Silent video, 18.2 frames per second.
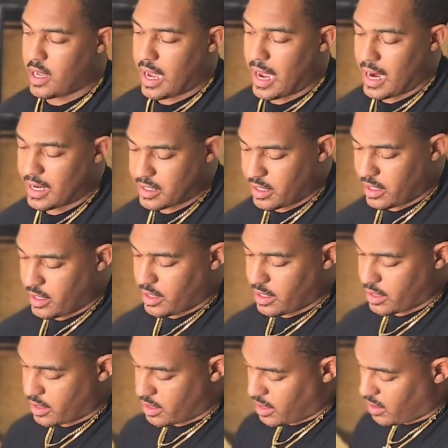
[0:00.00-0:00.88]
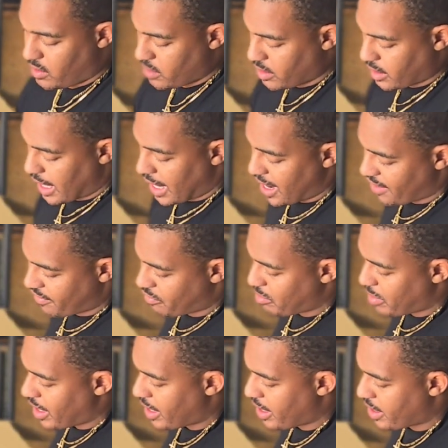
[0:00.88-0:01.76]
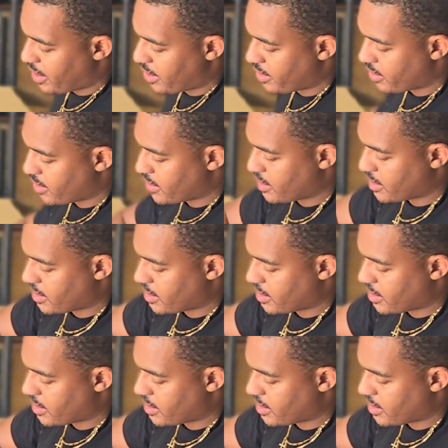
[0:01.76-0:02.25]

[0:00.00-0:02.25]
actually don't look half bad.